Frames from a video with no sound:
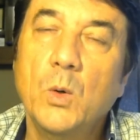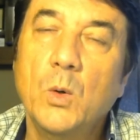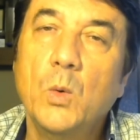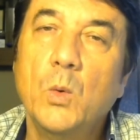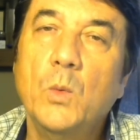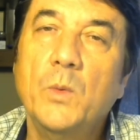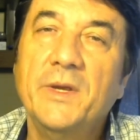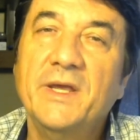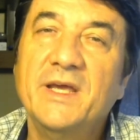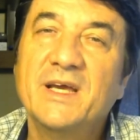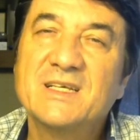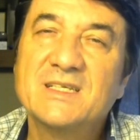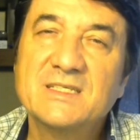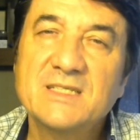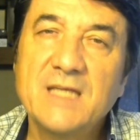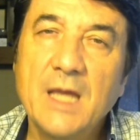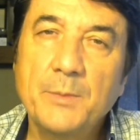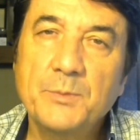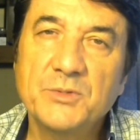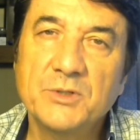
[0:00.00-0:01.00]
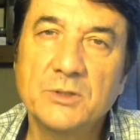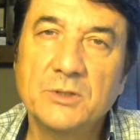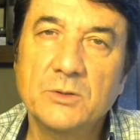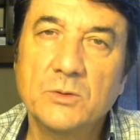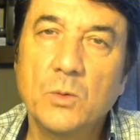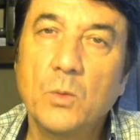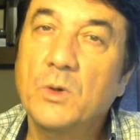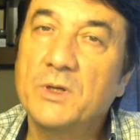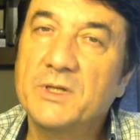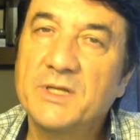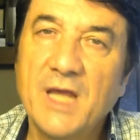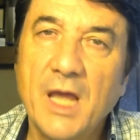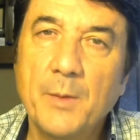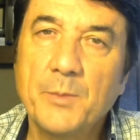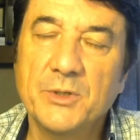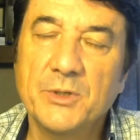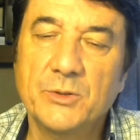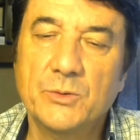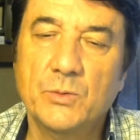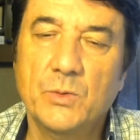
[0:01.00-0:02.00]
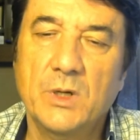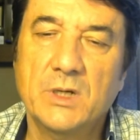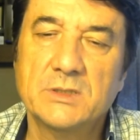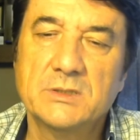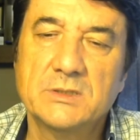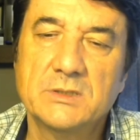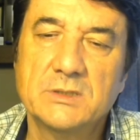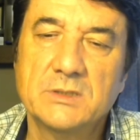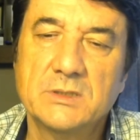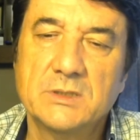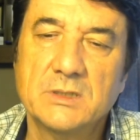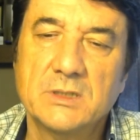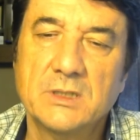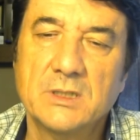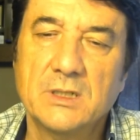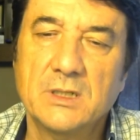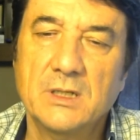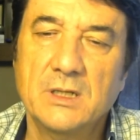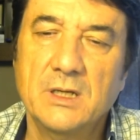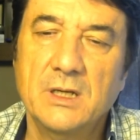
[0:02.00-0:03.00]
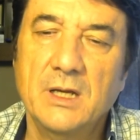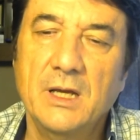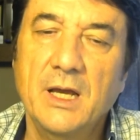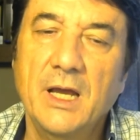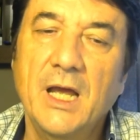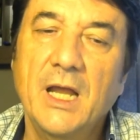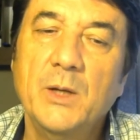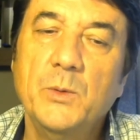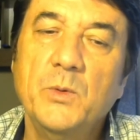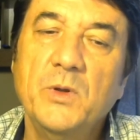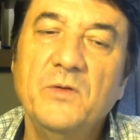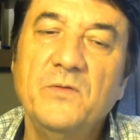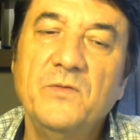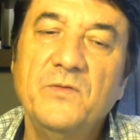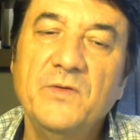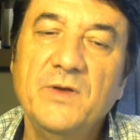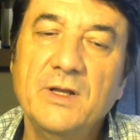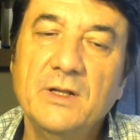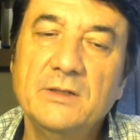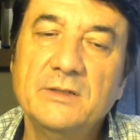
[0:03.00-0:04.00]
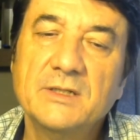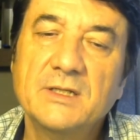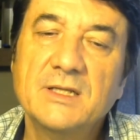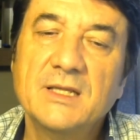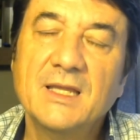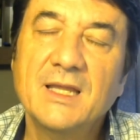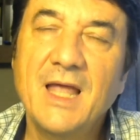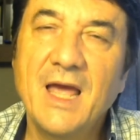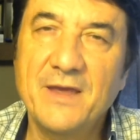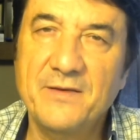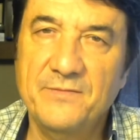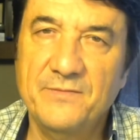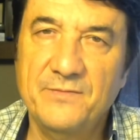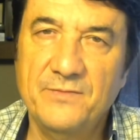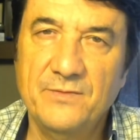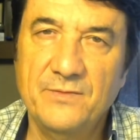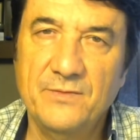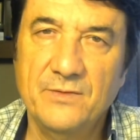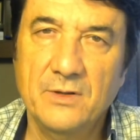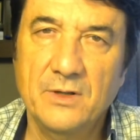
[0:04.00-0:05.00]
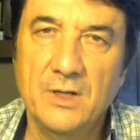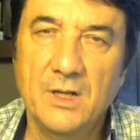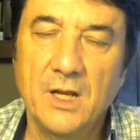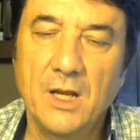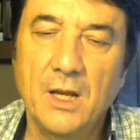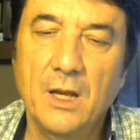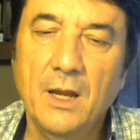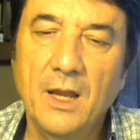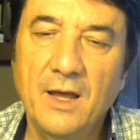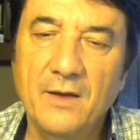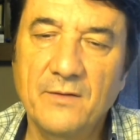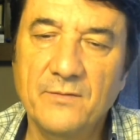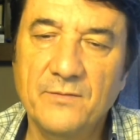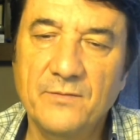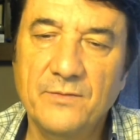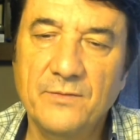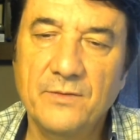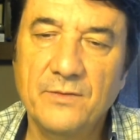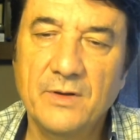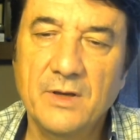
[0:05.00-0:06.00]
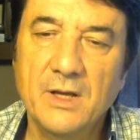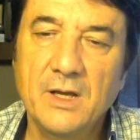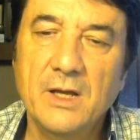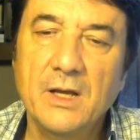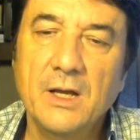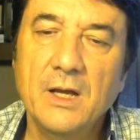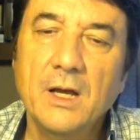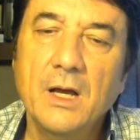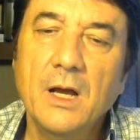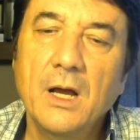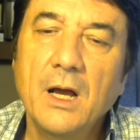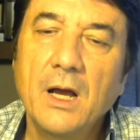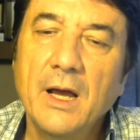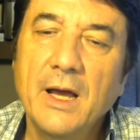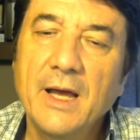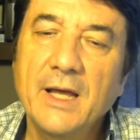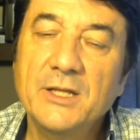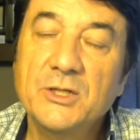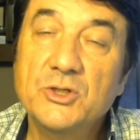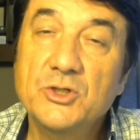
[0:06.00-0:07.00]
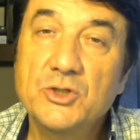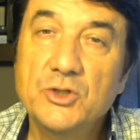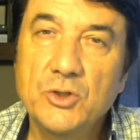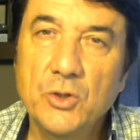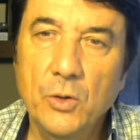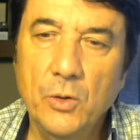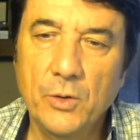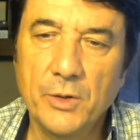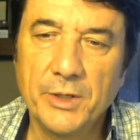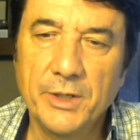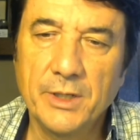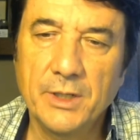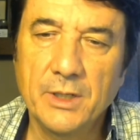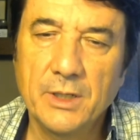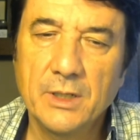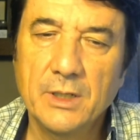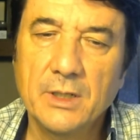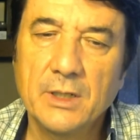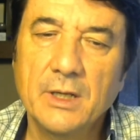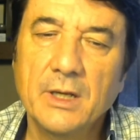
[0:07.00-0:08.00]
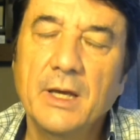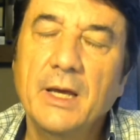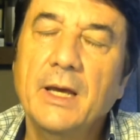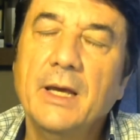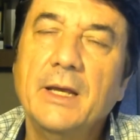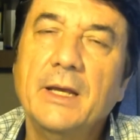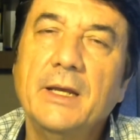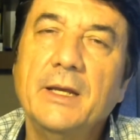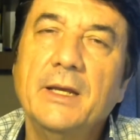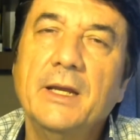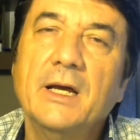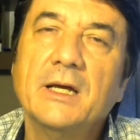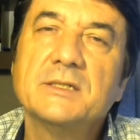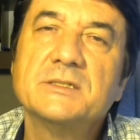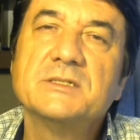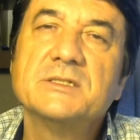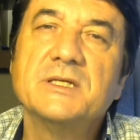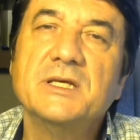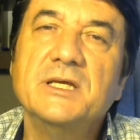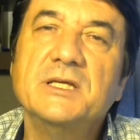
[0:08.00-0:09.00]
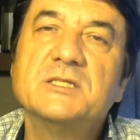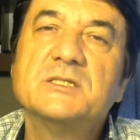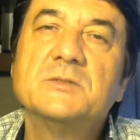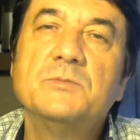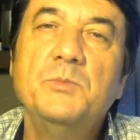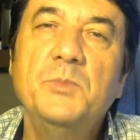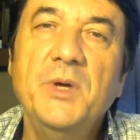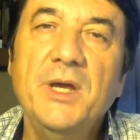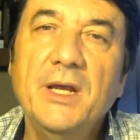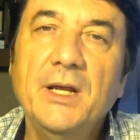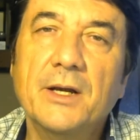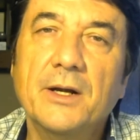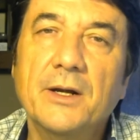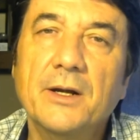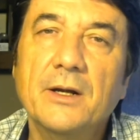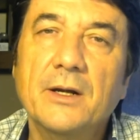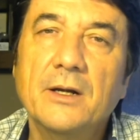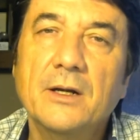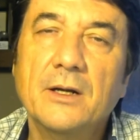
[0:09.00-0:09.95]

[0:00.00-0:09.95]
We accepted what happened to us, and we feel that life, love, and joy in us is bigger